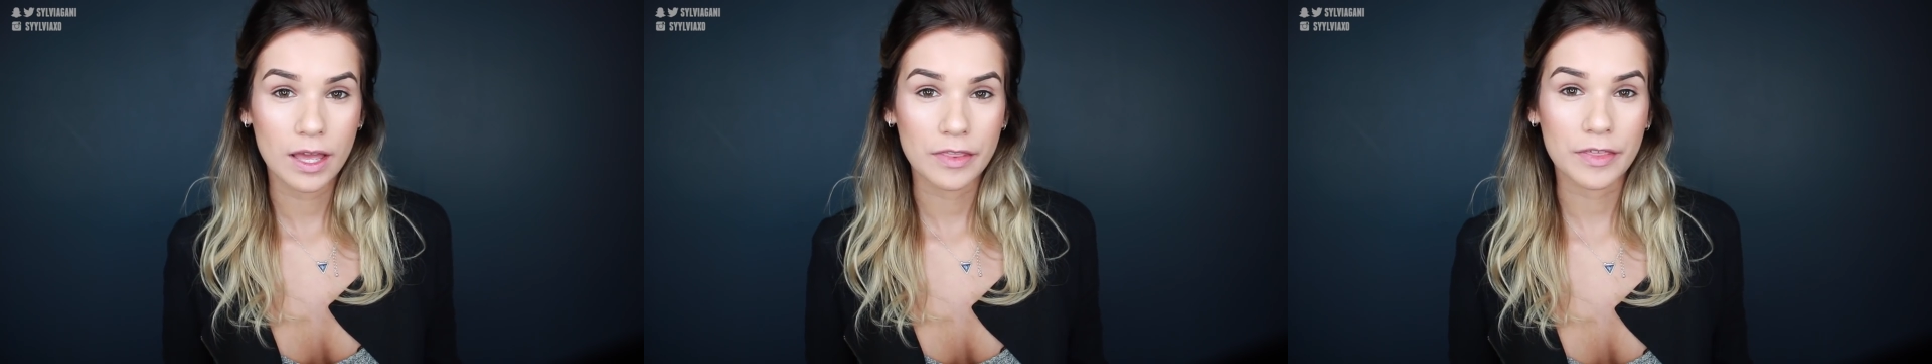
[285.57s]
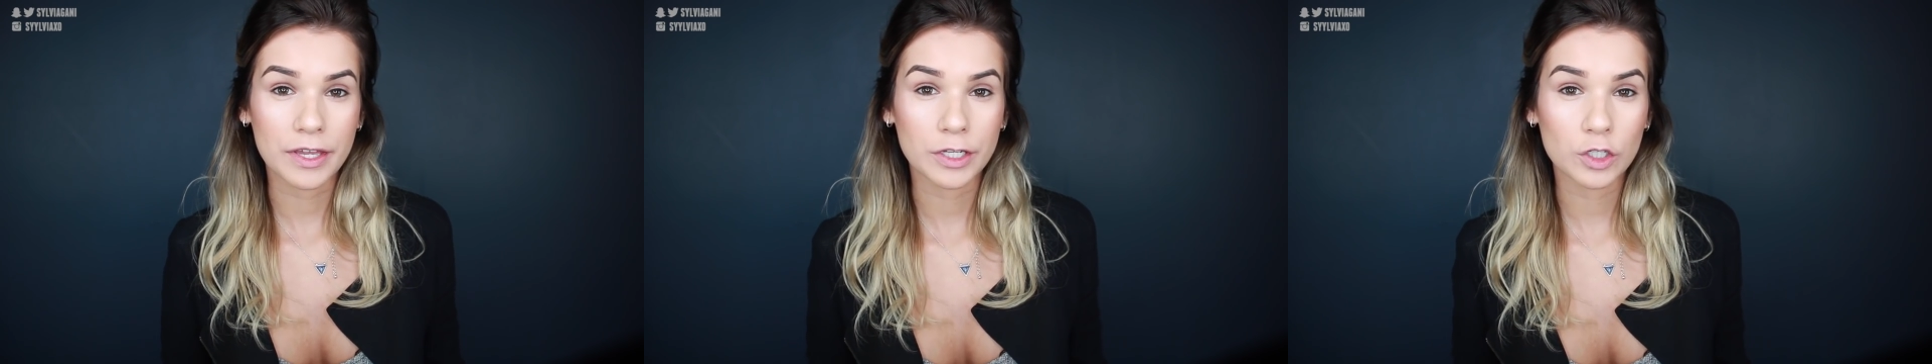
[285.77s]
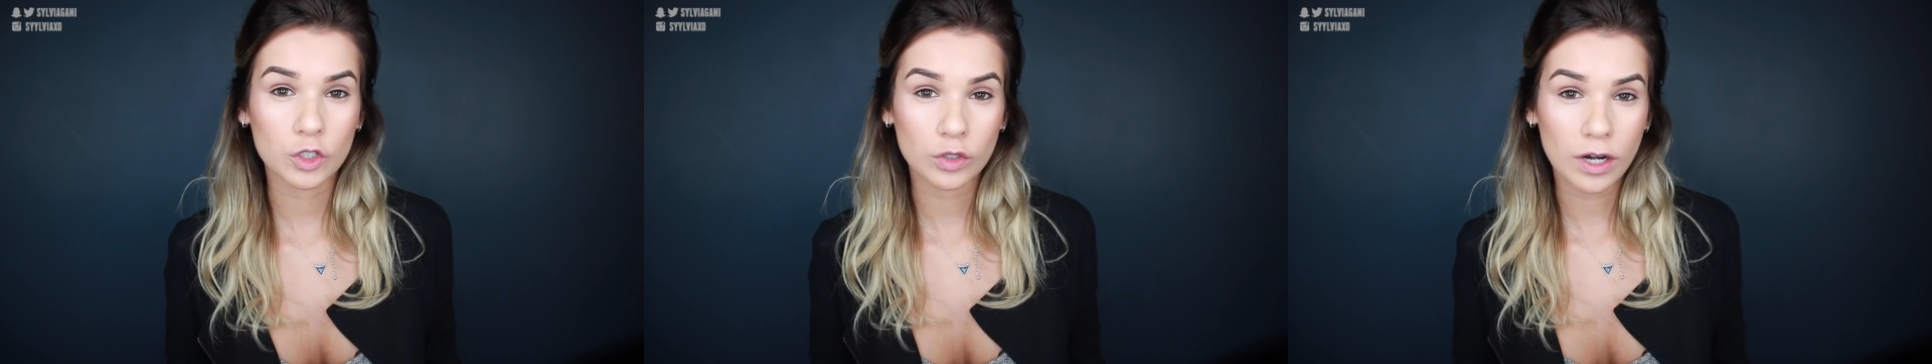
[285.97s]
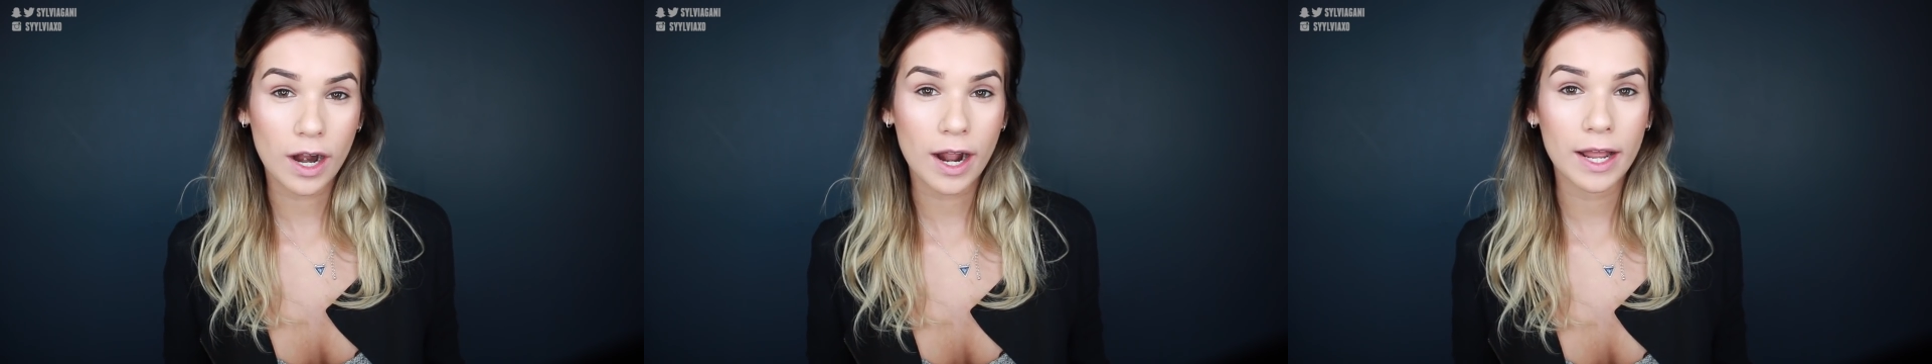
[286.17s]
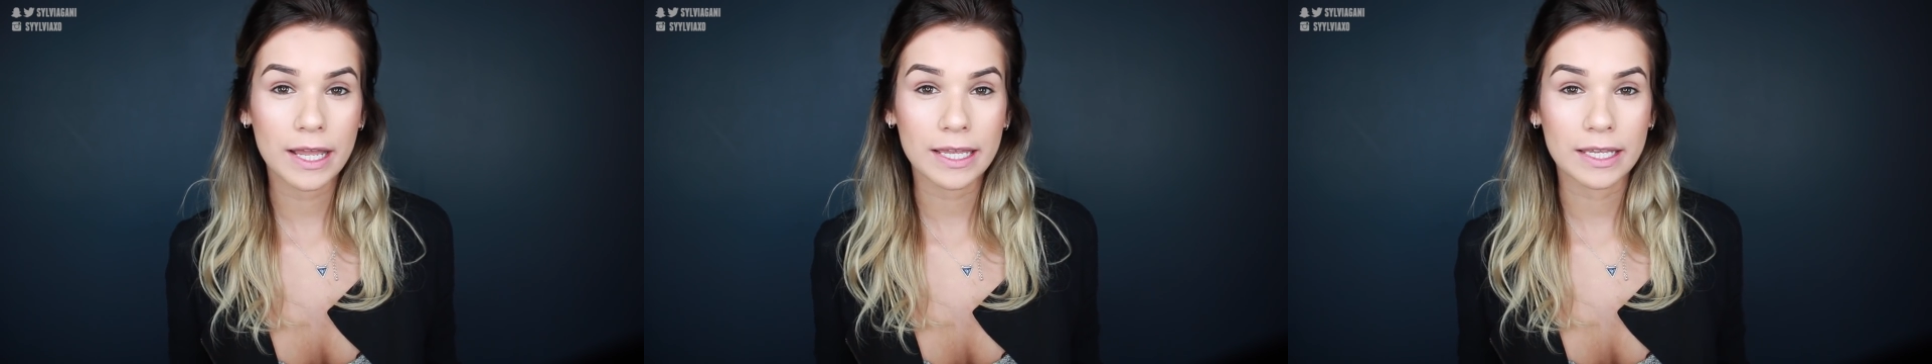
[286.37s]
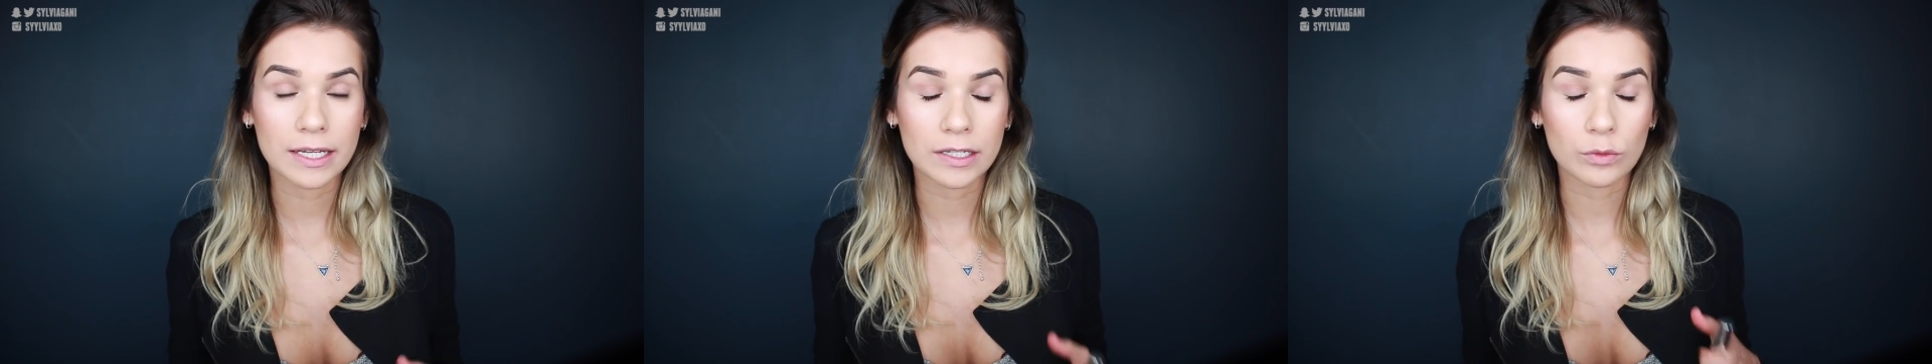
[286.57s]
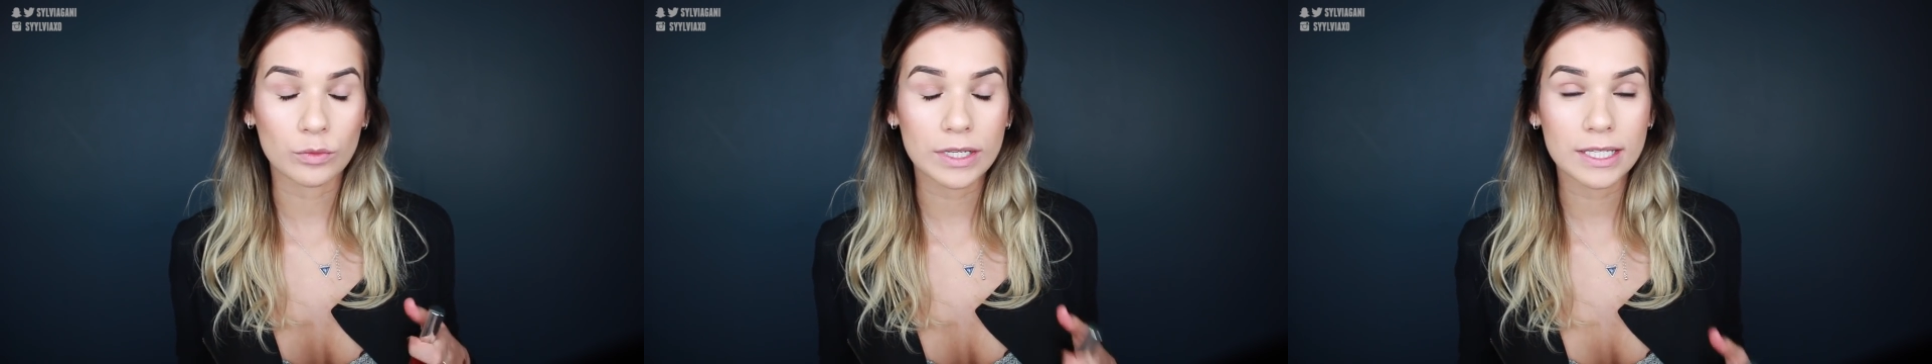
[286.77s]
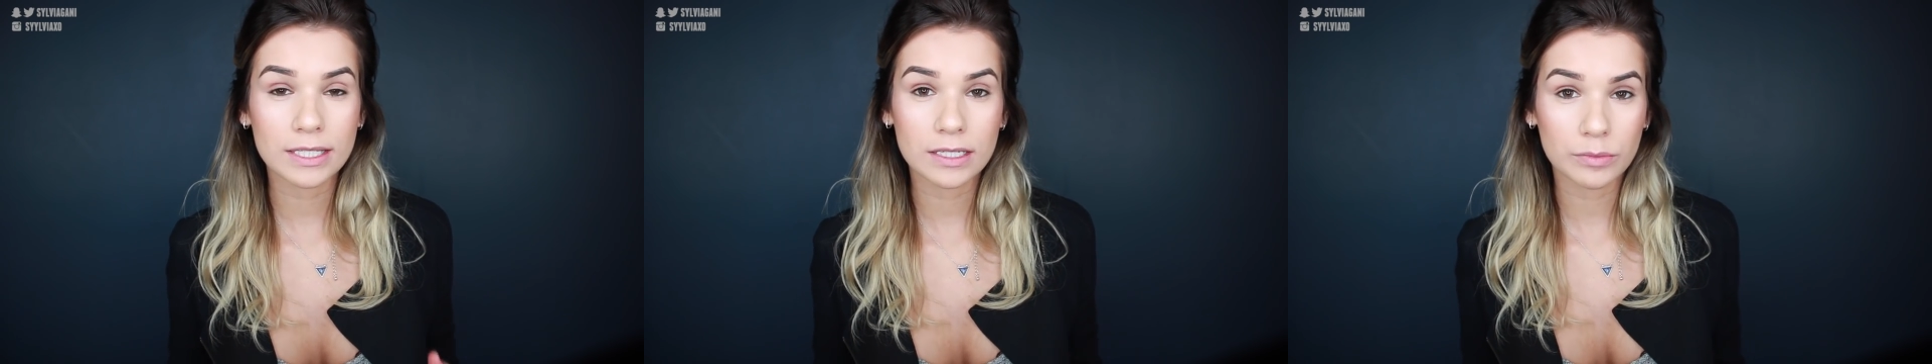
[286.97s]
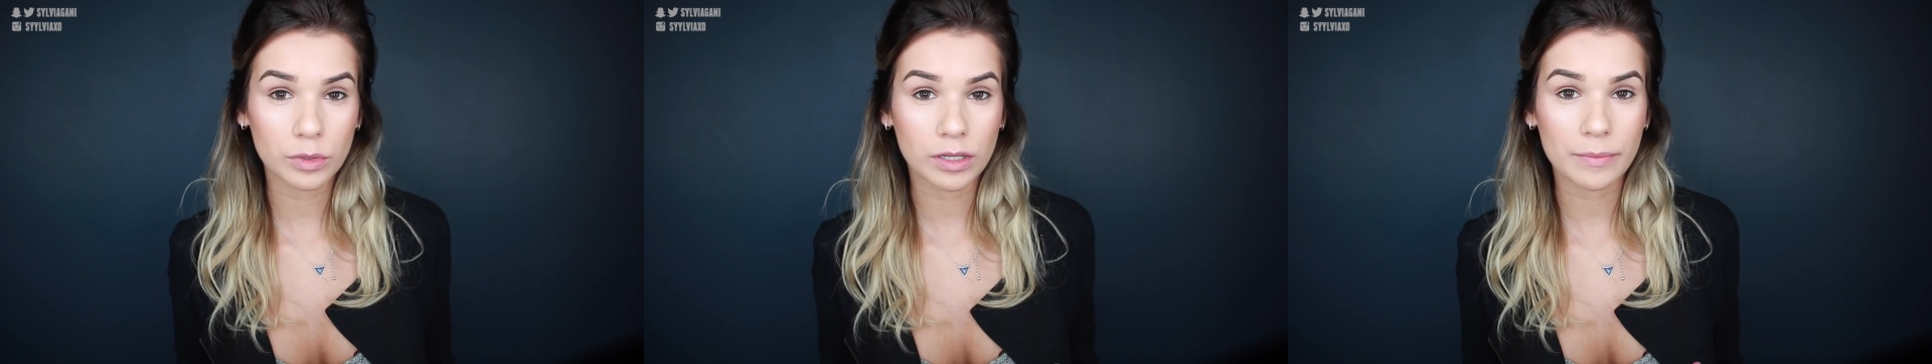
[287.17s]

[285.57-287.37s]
They dry in a reasonable